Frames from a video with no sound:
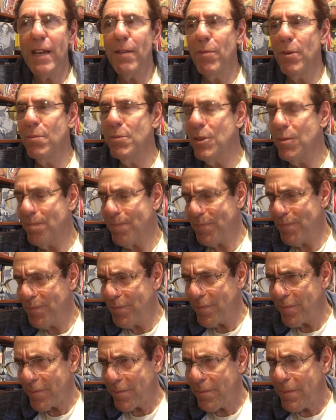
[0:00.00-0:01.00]
Abrams
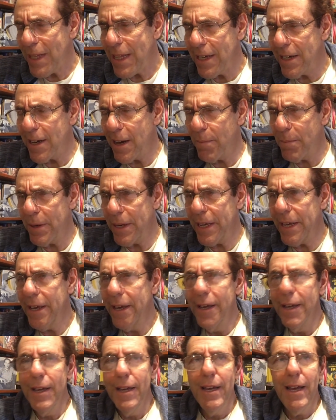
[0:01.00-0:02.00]
Company,
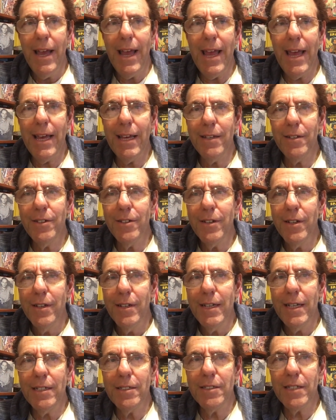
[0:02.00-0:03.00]
and
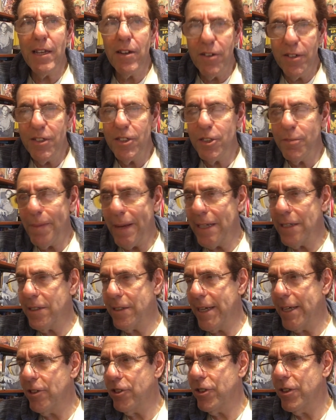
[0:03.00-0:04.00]
it's set on a space
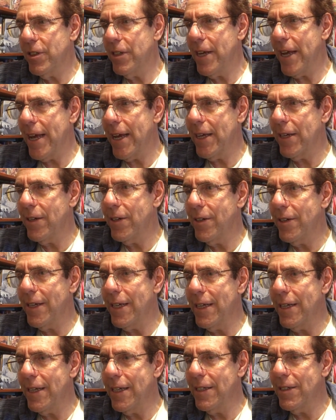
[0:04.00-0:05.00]
station, and
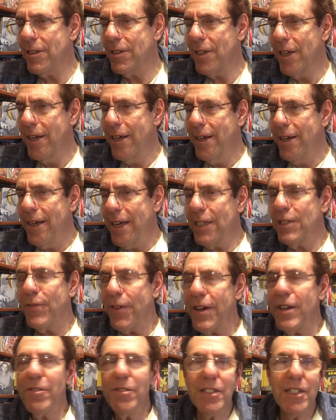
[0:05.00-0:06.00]
it is, it's
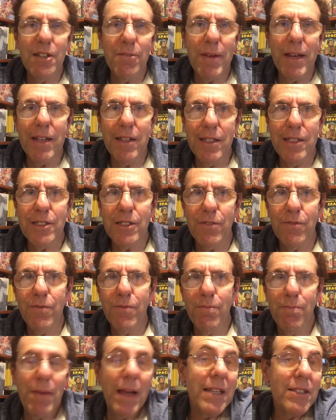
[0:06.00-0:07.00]
very interesting to make a list
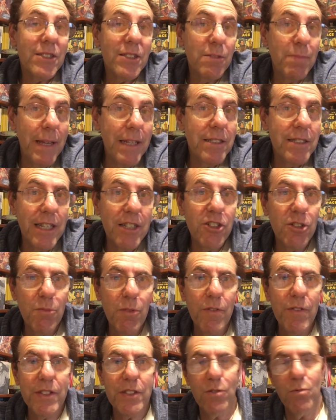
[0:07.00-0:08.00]
of best space station
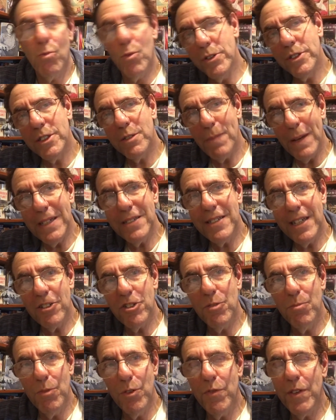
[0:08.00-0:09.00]
movies and worst space
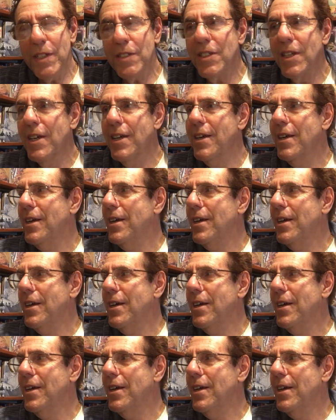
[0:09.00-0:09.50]
station movies